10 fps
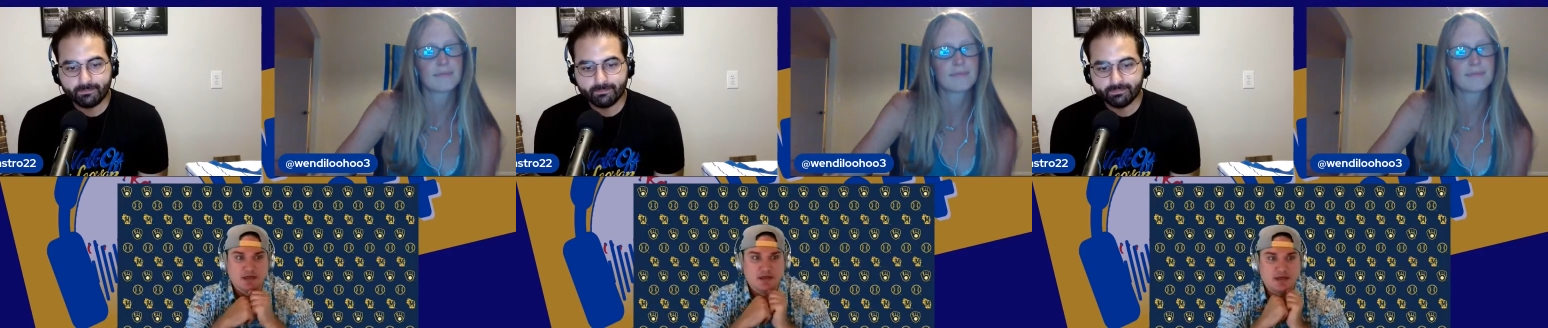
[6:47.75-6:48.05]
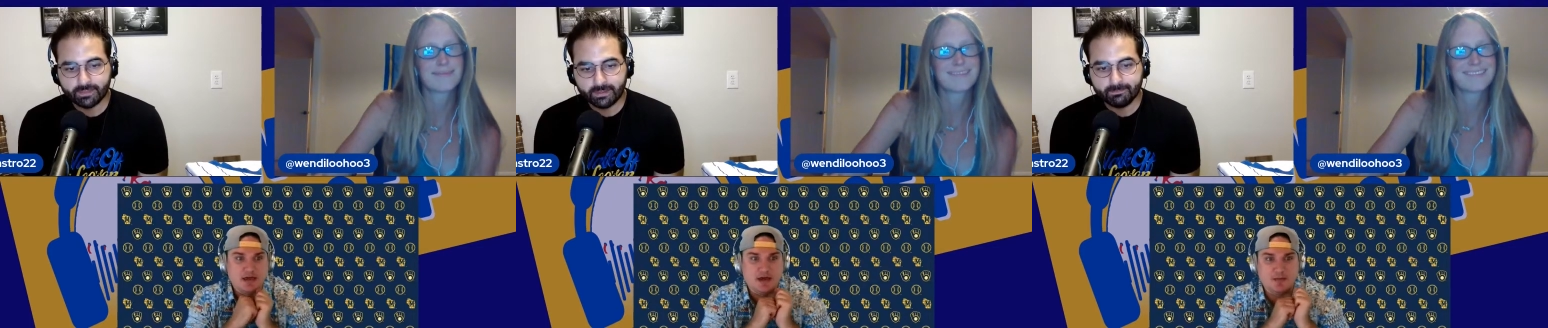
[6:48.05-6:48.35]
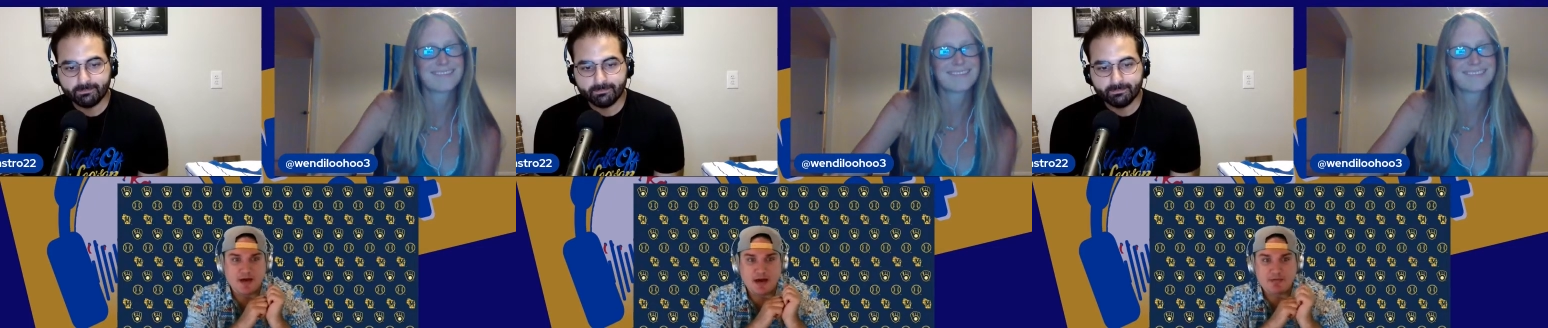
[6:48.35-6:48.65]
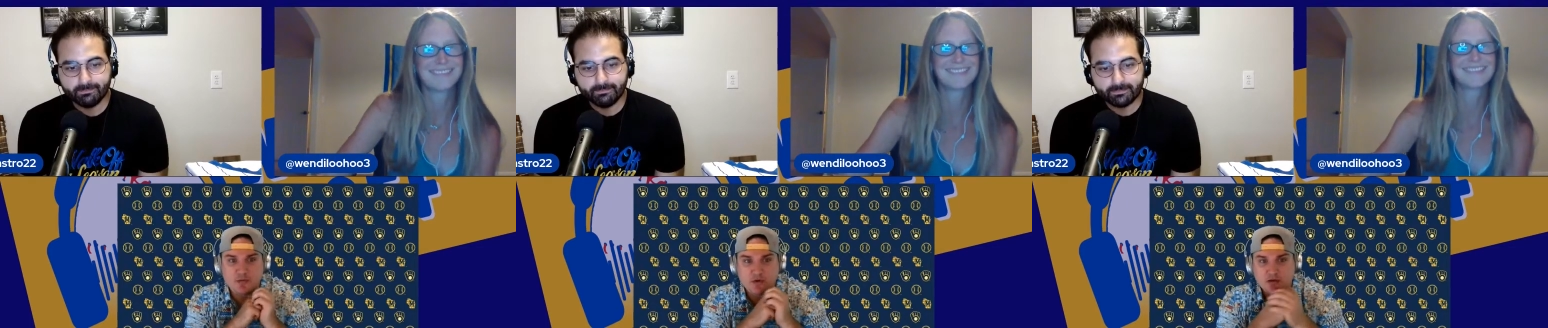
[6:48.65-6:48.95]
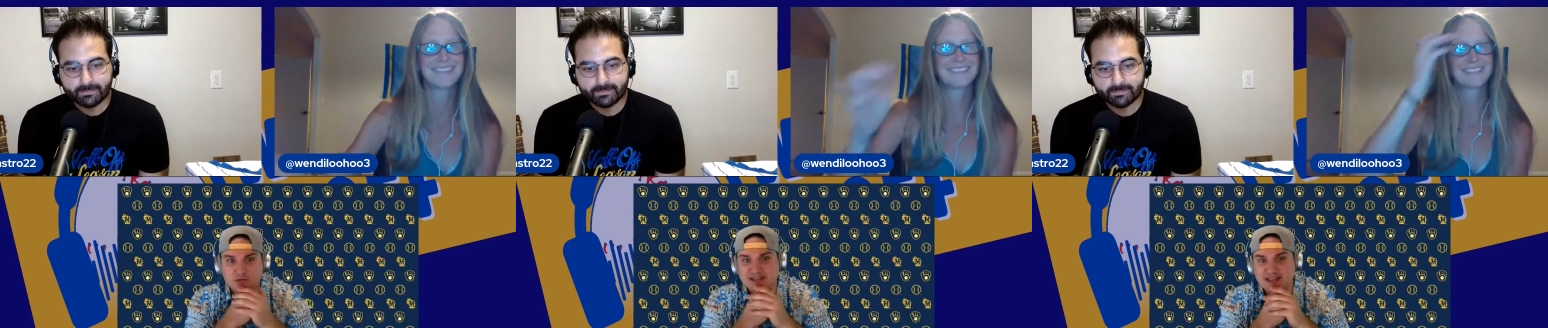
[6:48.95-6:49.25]
Speaker 1: Yep. Uh, Bobby Wahl
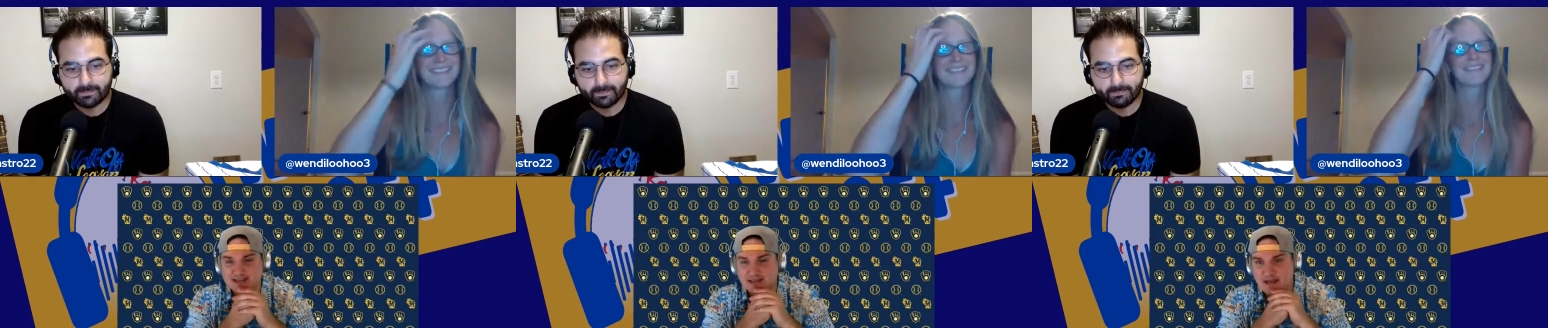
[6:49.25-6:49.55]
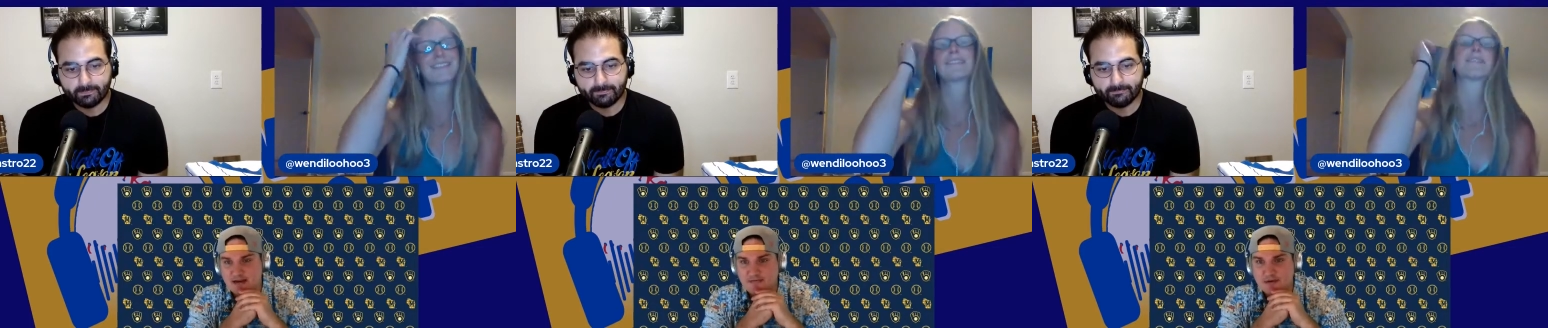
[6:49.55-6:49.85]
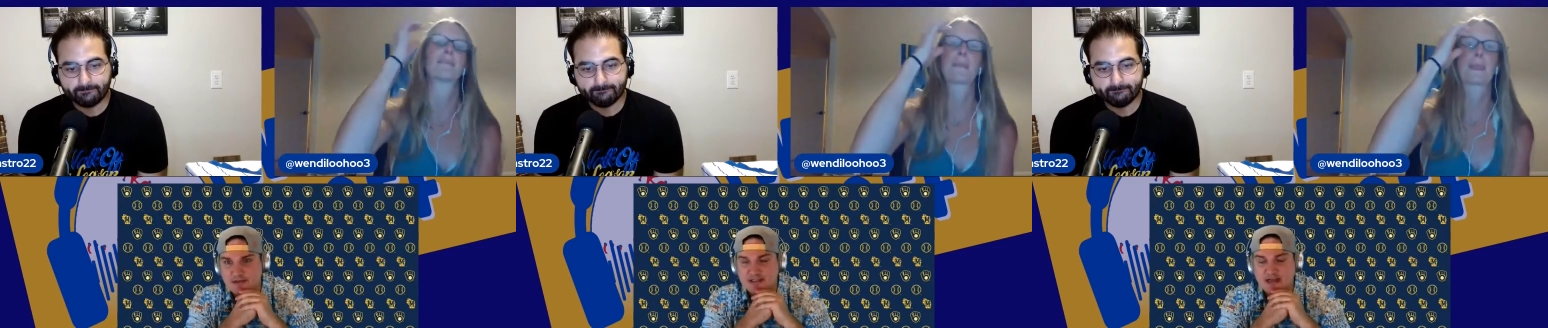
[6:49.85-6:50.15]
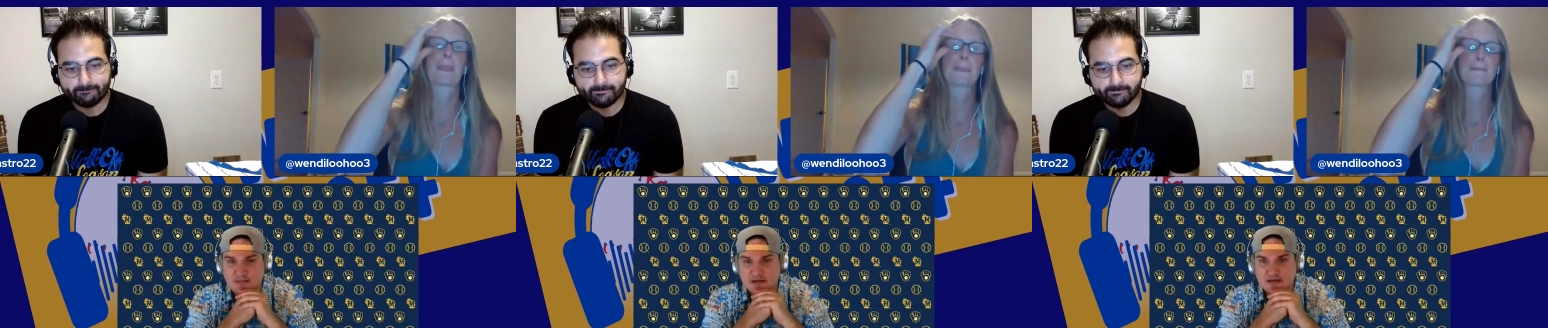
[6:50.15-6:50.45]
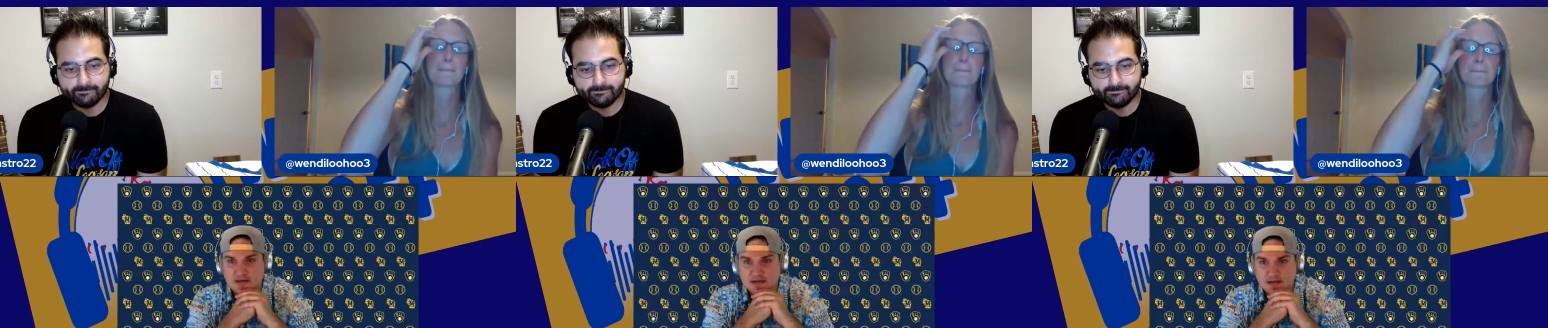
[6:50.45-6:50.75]
was designated for
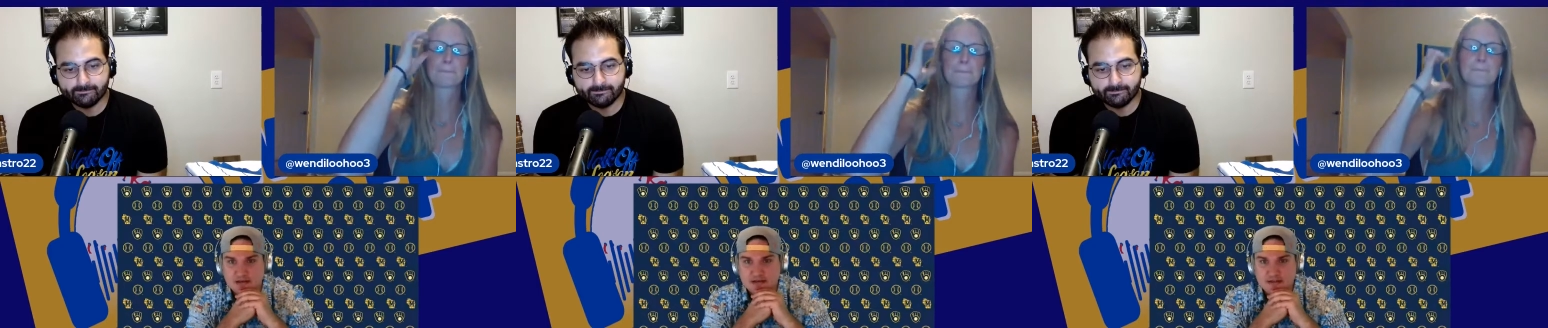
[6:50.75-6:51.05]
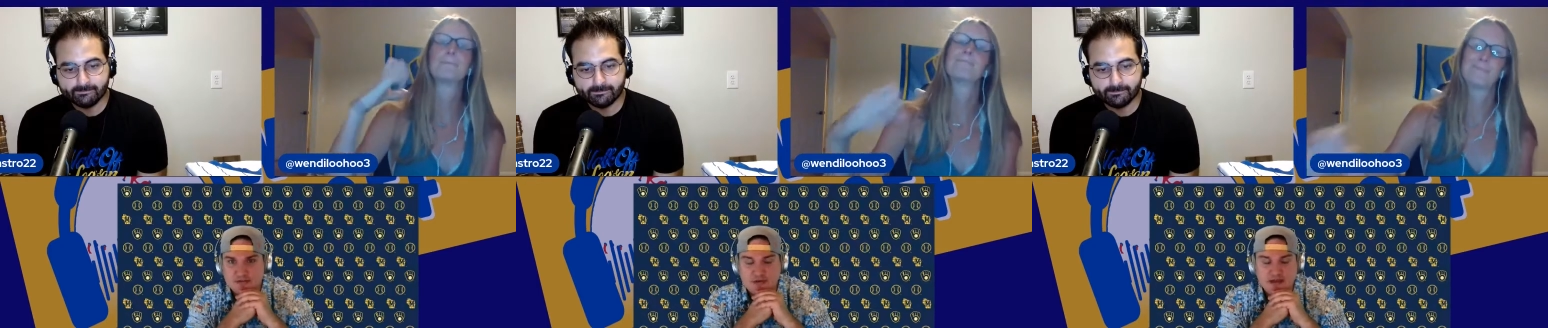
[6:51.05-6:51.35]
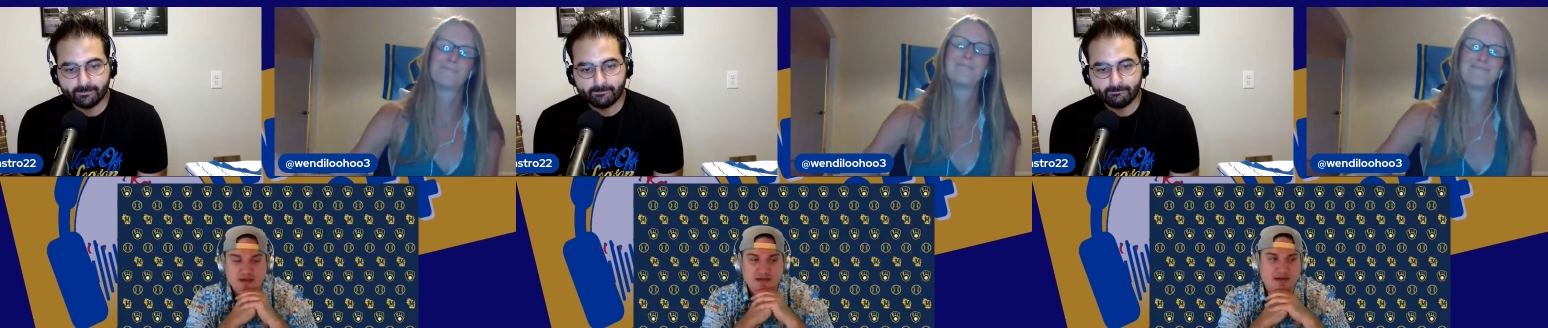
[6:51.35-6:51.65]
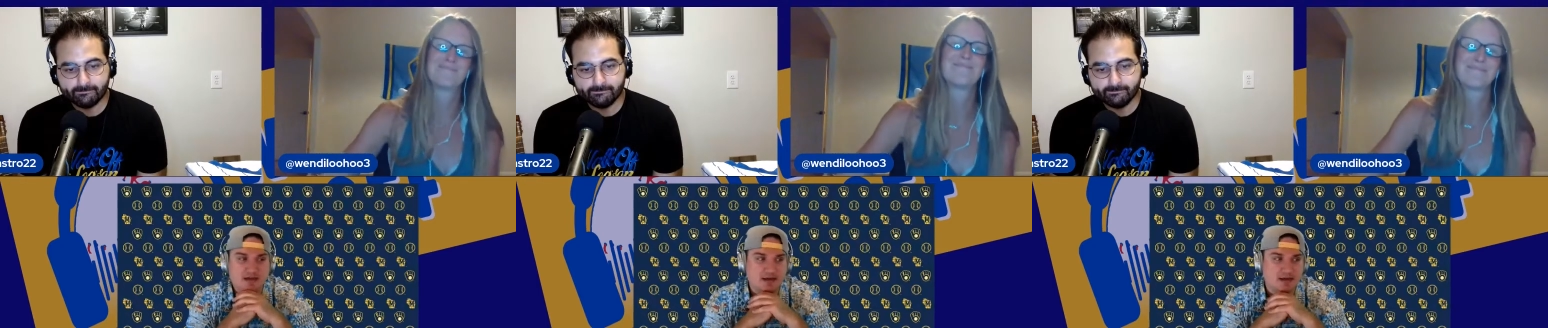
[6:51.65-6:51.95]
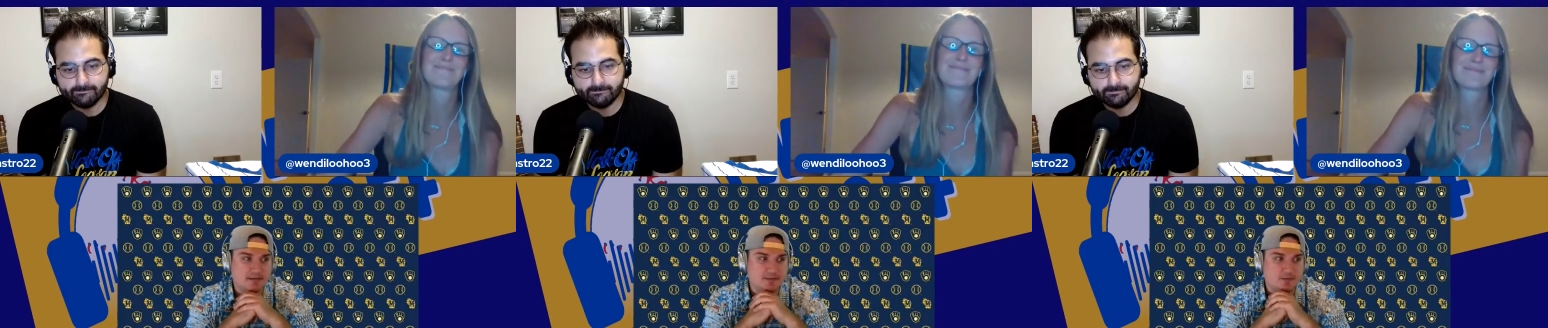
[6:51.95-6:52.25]
assignment this week, mm-hmm.
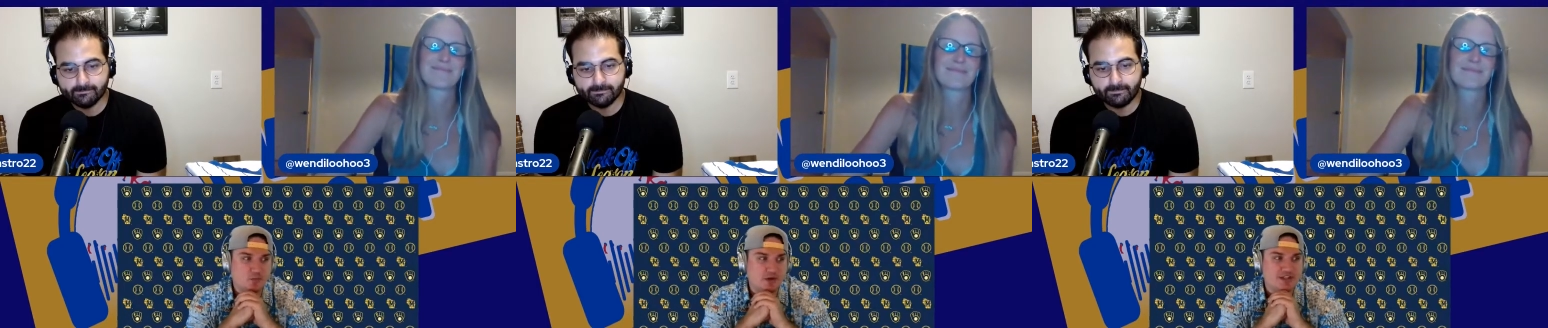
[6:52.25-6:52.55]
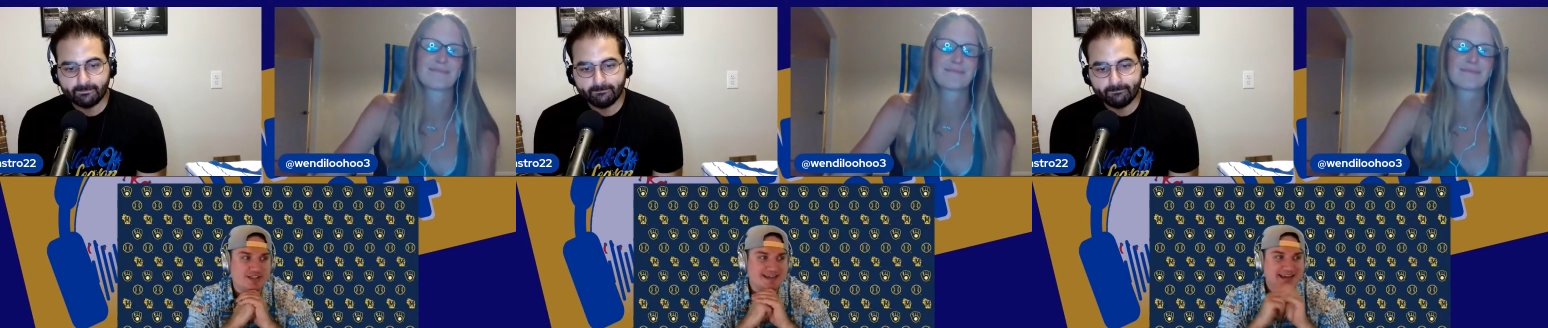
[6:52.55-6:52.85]
um, which